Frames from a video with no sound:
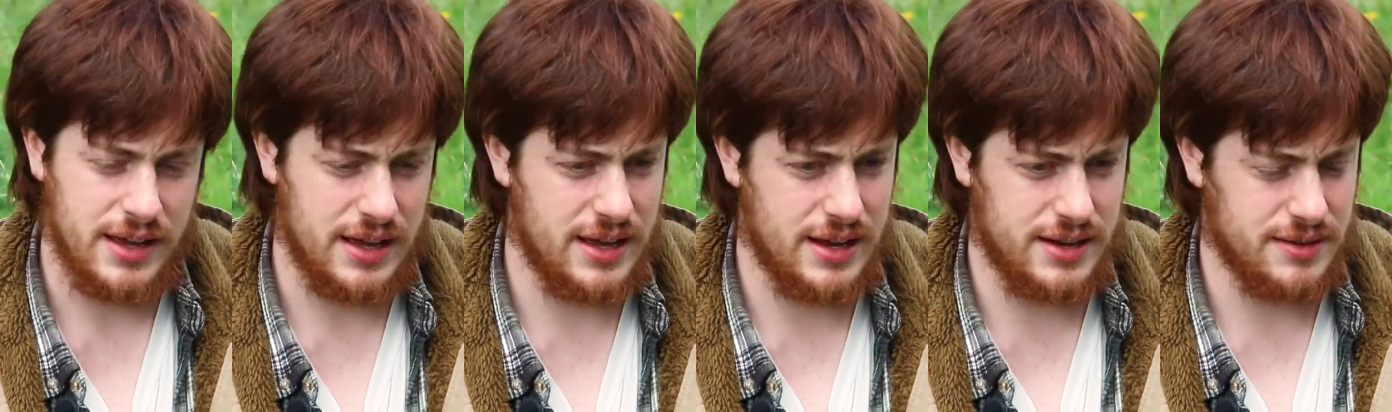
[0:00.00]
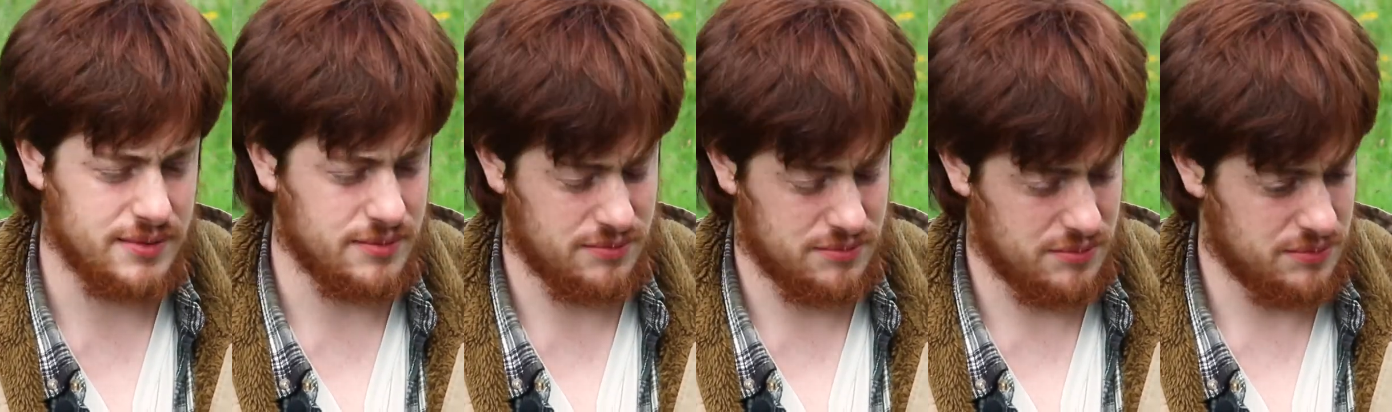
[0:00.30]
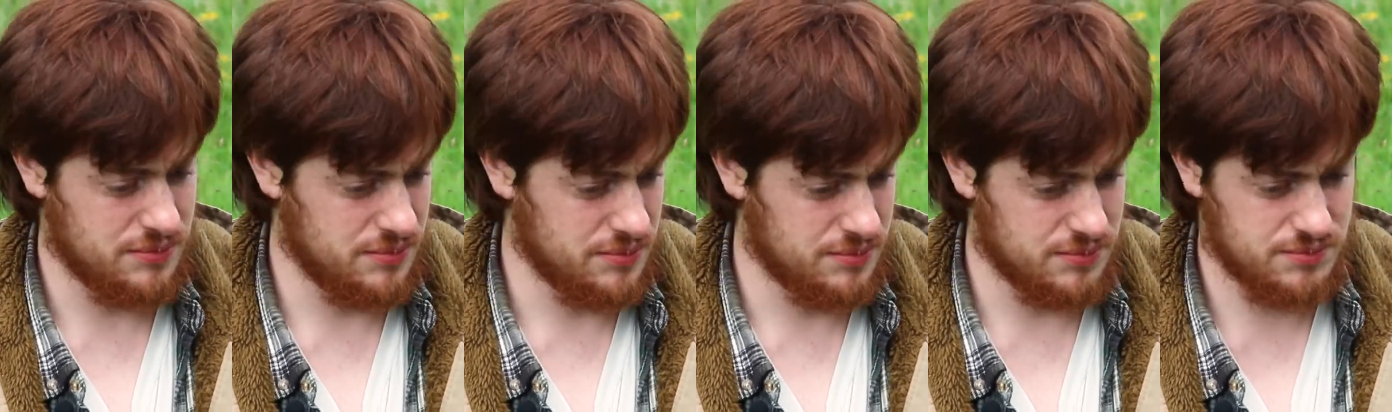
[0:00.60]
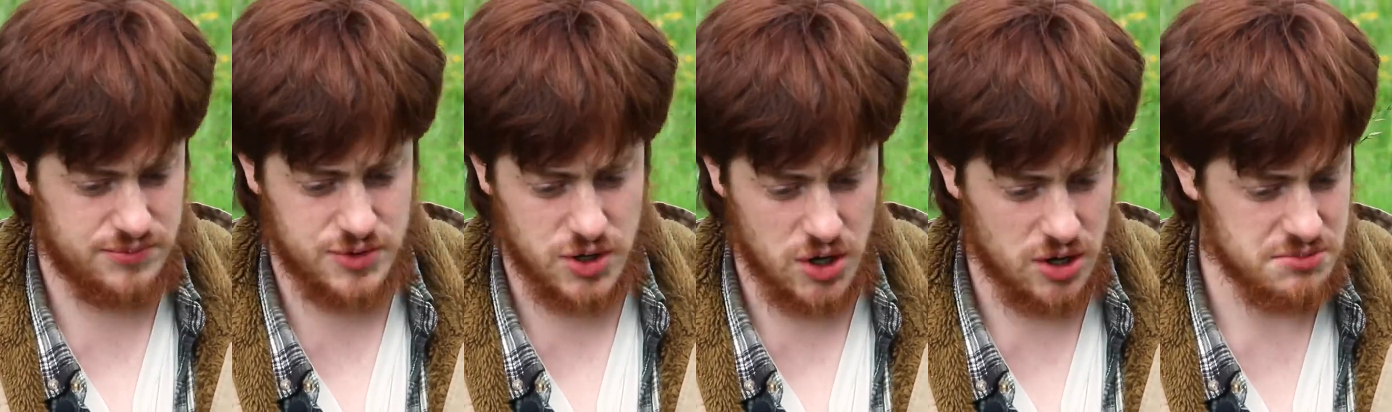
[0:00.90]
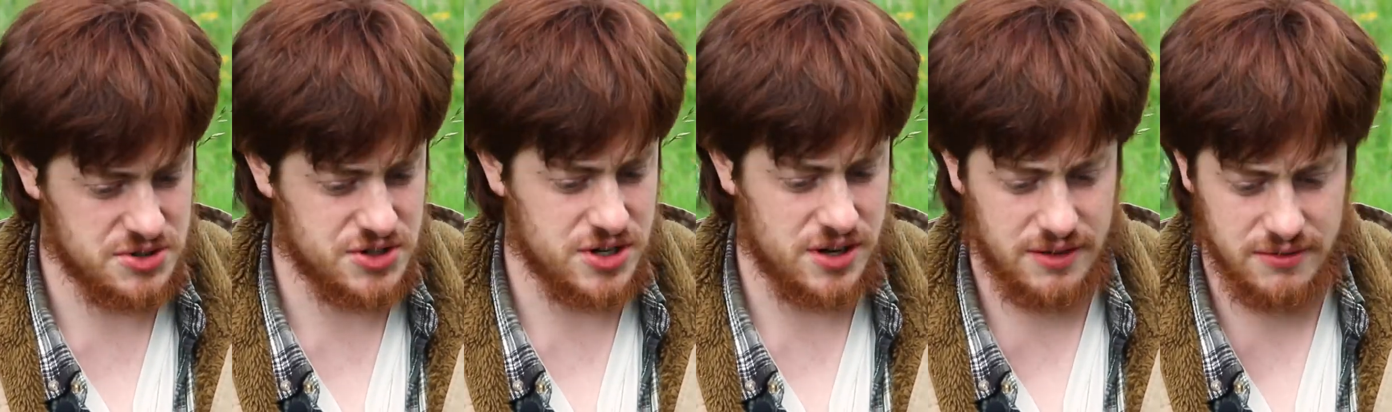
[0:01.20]
In
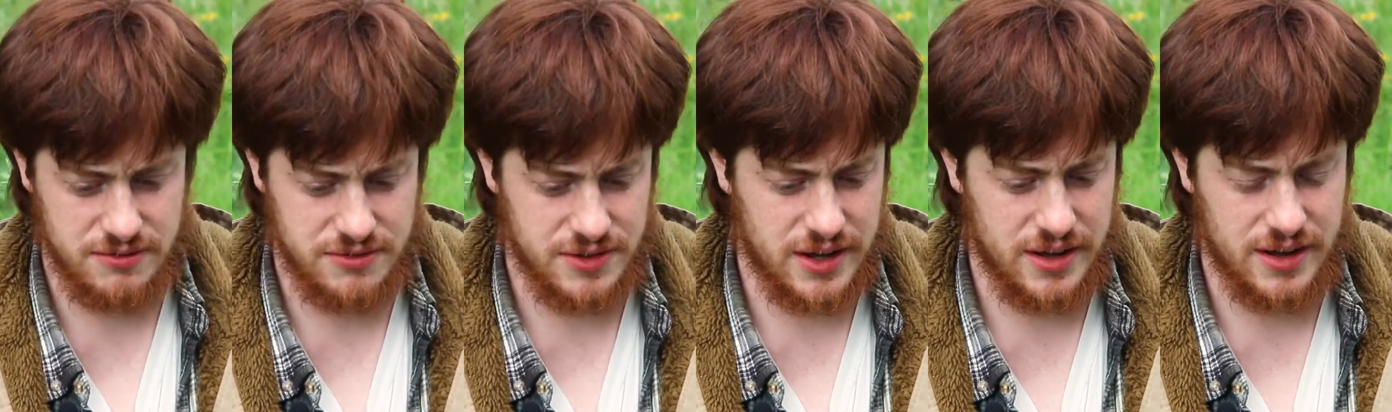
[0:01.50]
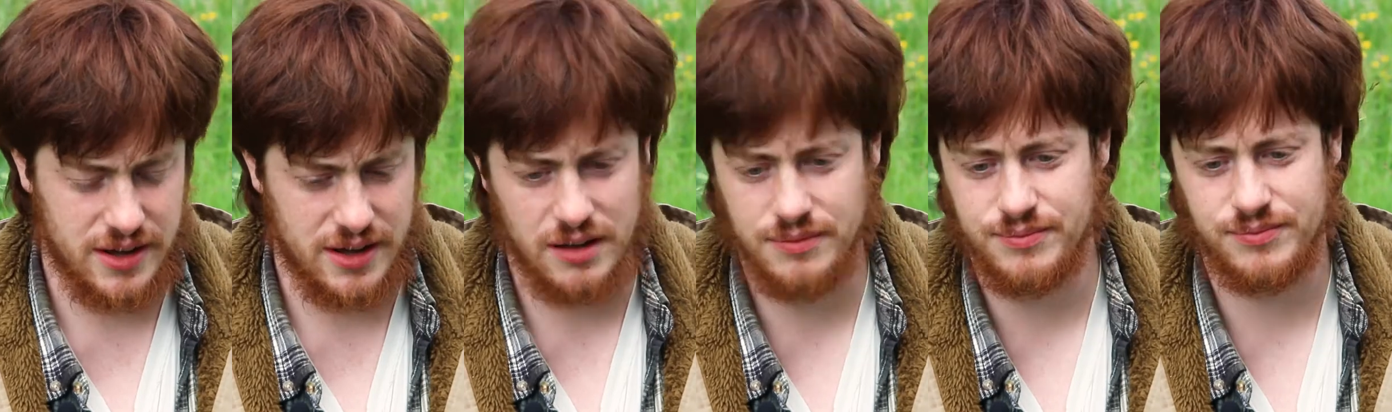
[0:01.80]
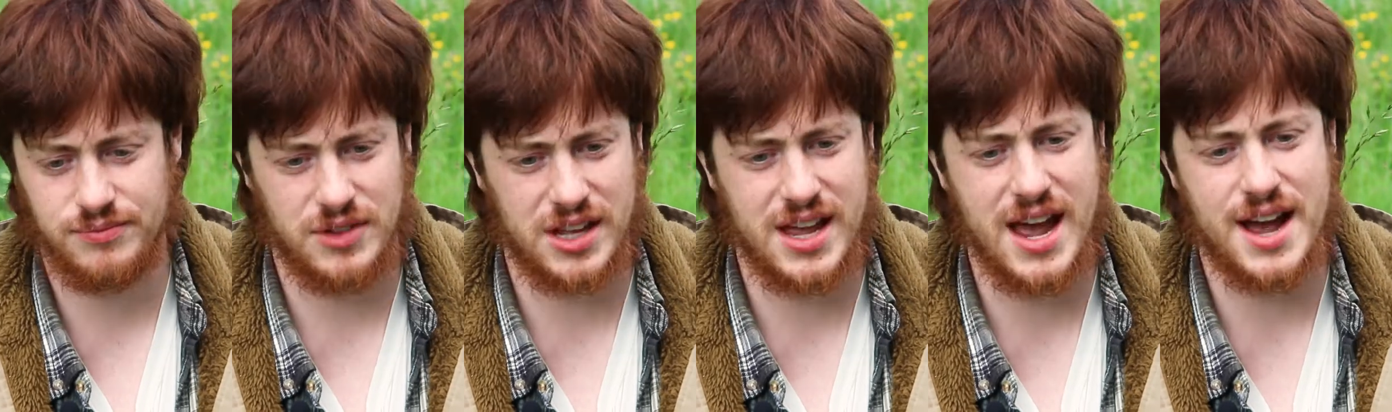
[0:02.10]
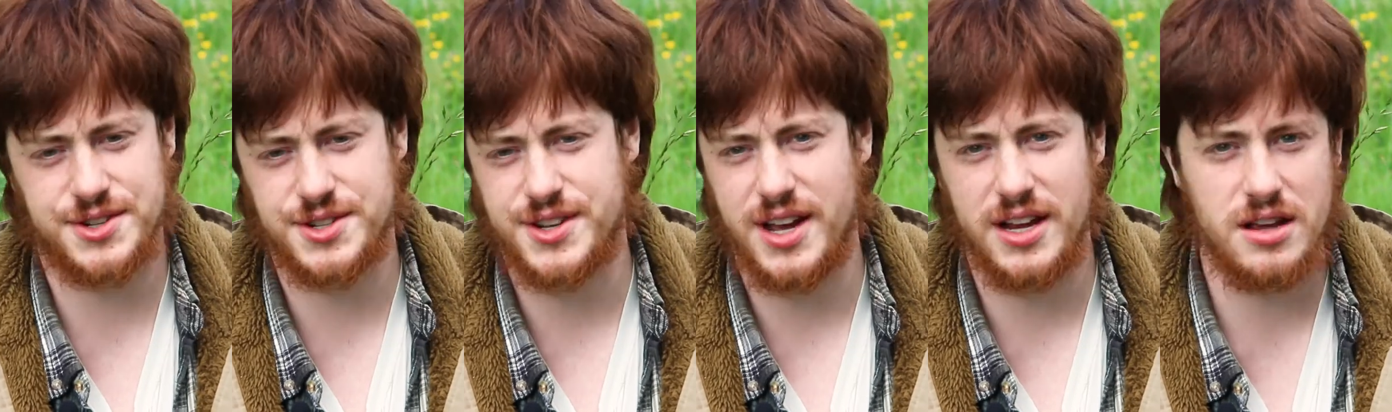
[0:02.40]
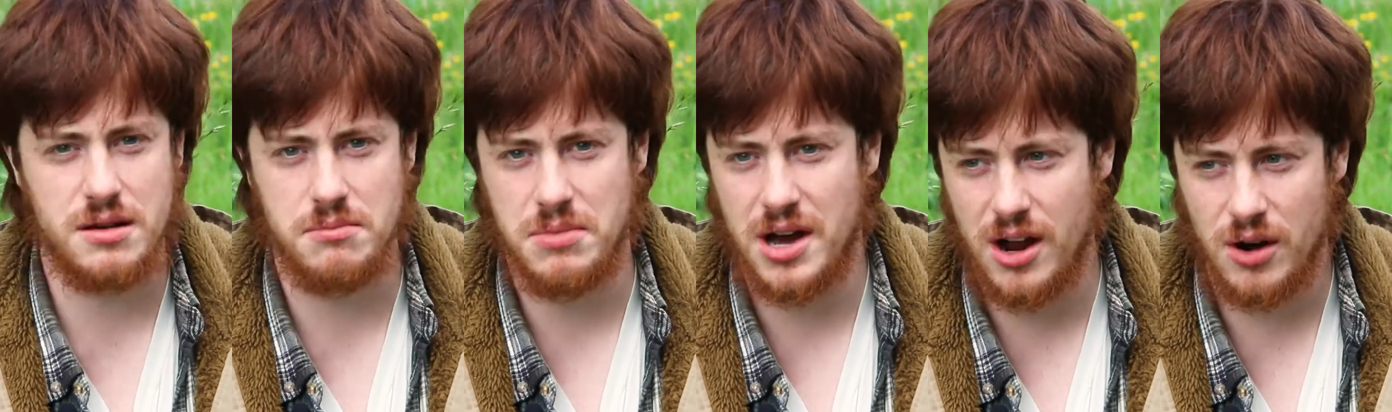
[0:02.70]
terms of uh, the
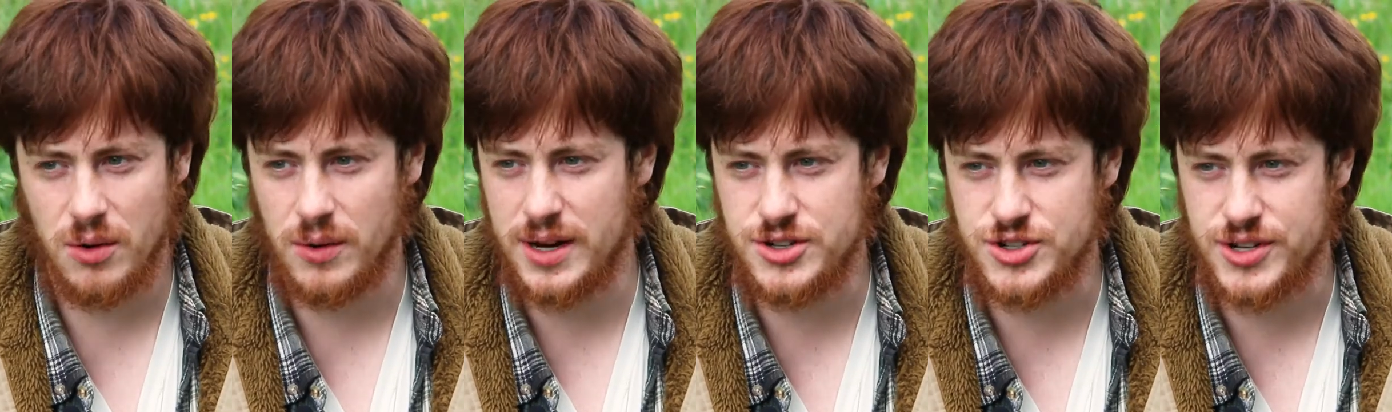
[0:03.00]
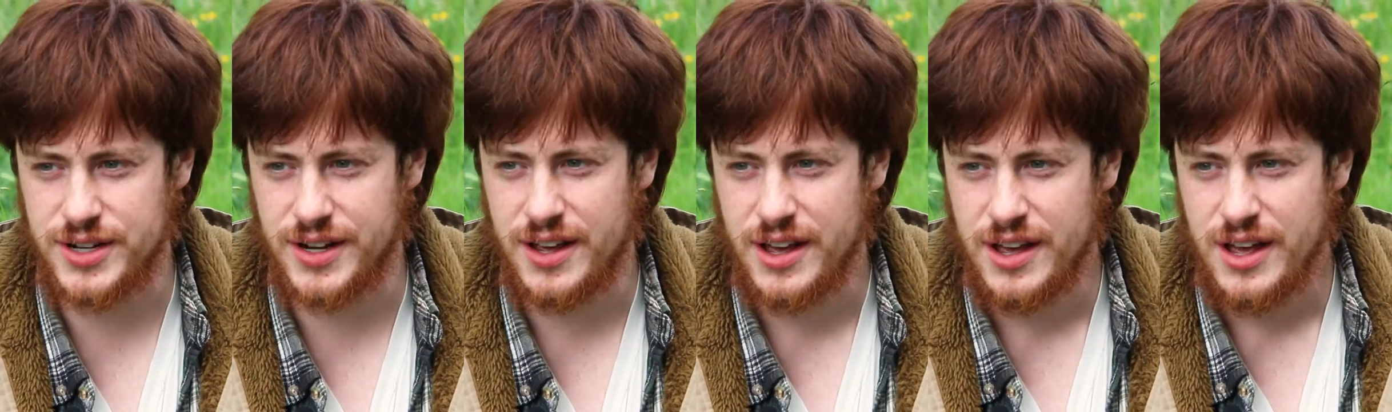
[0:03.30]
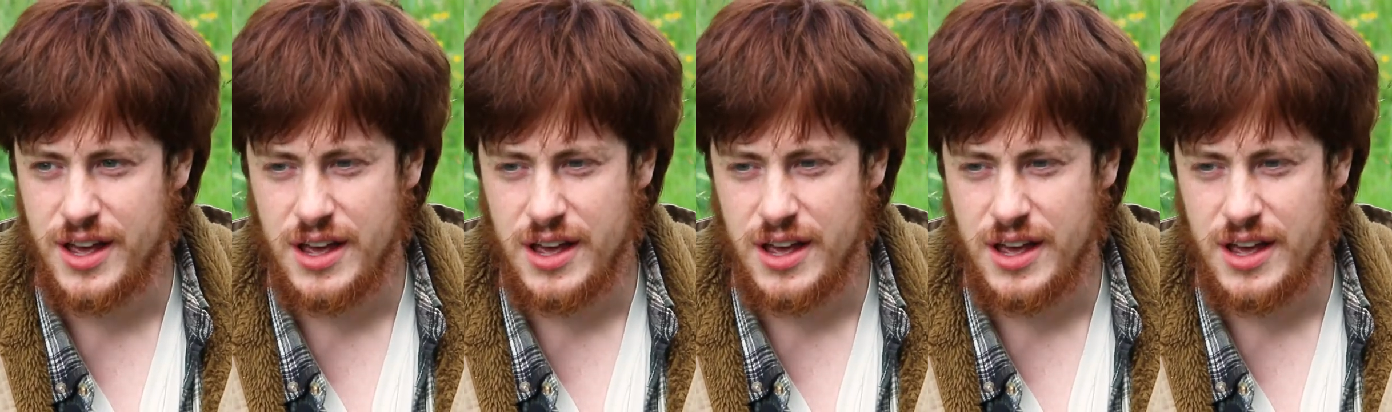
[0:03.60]
Cascadia bioregion,